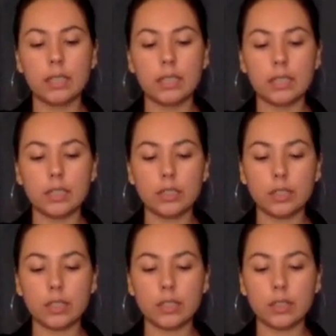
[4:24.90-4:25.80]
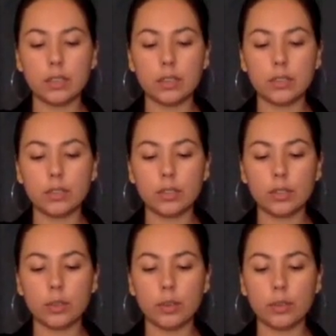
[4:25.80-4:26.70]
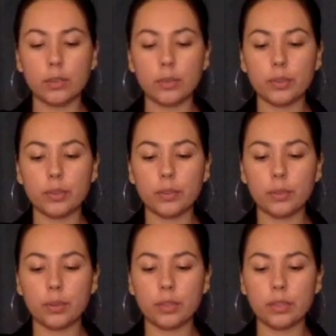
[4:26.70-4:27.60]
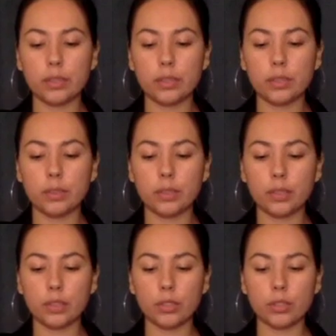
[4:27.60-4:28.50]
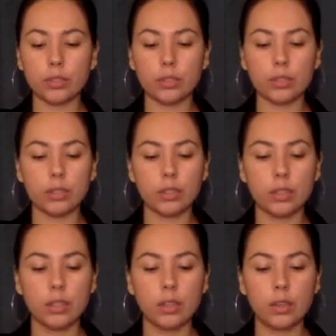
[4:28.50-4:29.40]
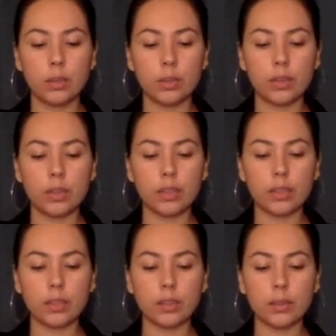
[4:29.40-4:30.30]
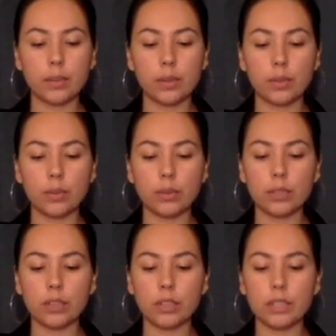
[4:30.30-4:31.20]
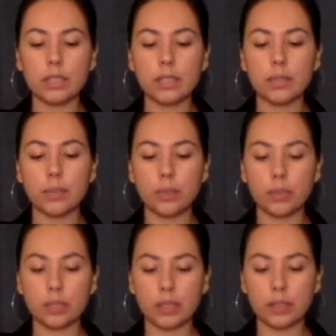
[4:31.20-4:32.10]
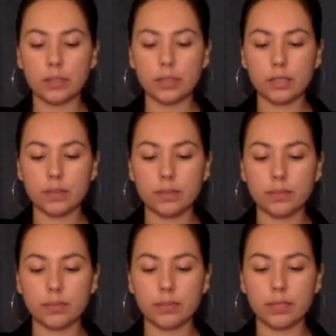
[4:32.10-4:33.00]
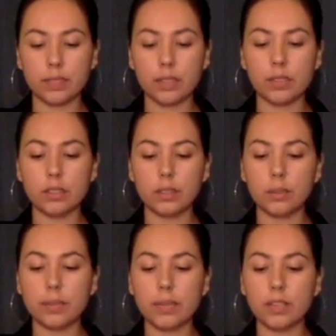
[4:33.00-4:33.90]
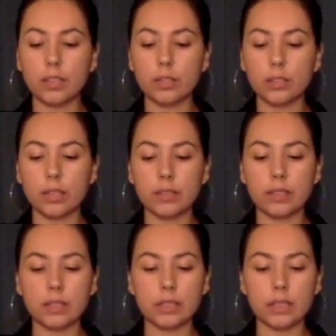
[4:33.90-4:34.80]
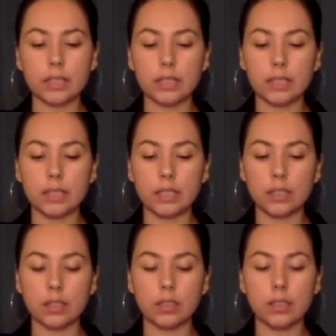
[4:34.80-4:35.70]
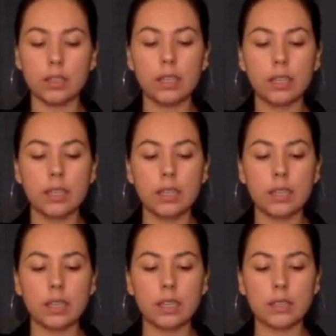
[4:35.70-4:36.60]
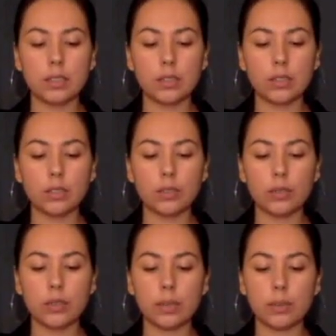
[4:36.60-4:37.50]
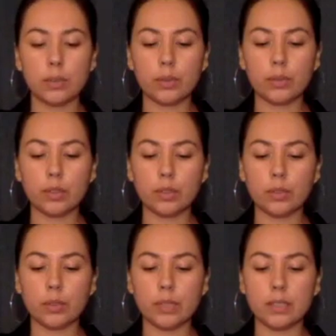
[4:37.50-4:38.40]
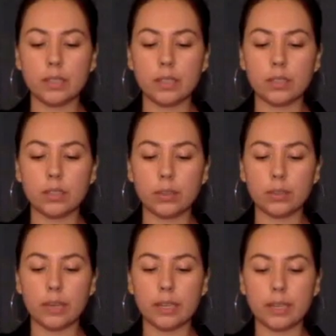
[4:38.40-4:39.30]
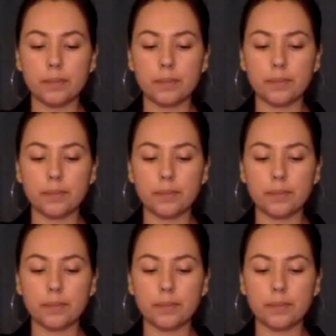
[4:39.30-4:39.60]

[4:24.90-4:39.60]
Yesterday, the guards took away most of the boys and some of the girls. We think that there are about only 37 boys left. There are still many girls left in detention here. It is hard to know the number of girls because they are so many.